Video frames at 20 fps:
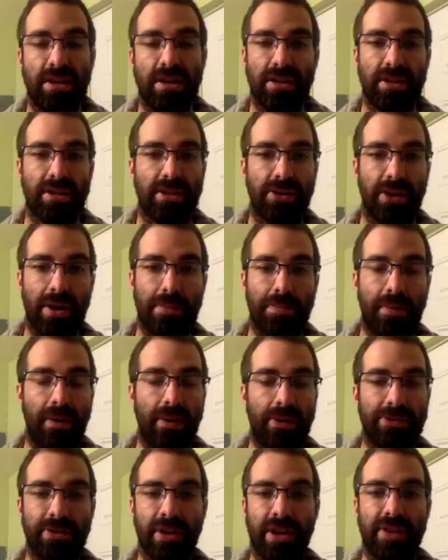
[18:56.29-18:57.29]
So I
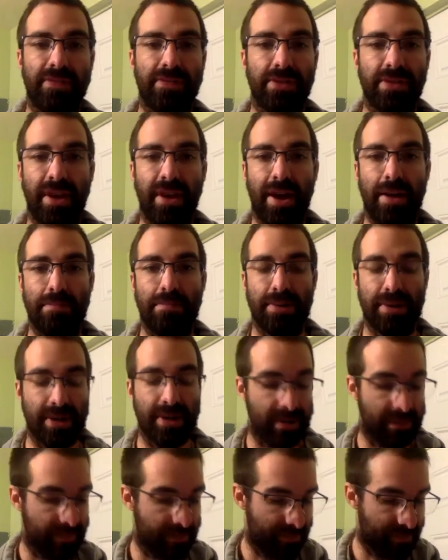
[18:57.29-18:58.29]
apologize for that, but
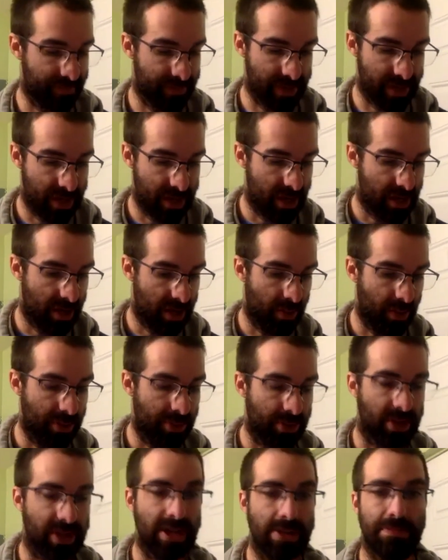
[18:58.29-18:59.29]
we will
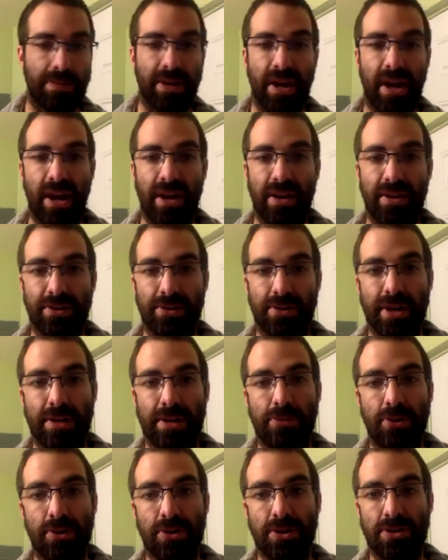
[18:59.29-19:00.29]
keep an eye on Gregg
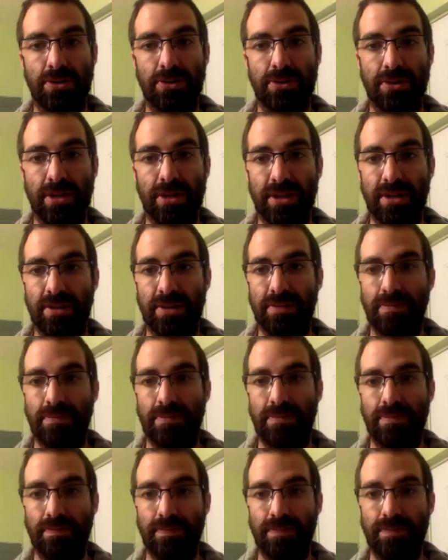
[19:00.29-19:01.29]
Marshall, and
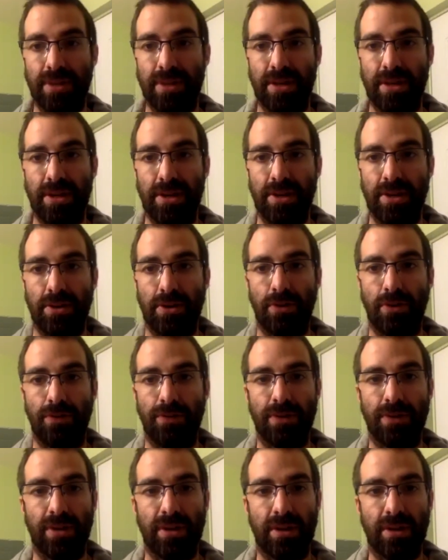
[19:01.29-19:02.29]

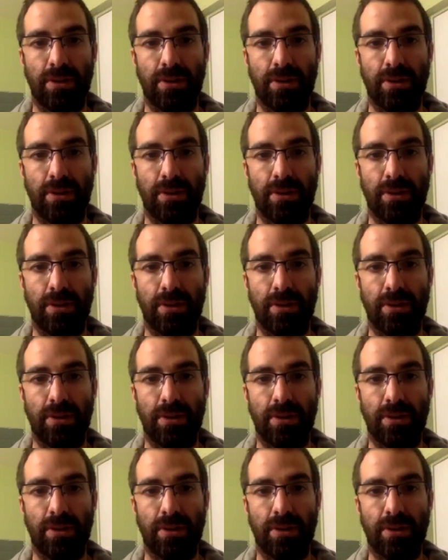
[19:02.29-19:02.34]
hopefully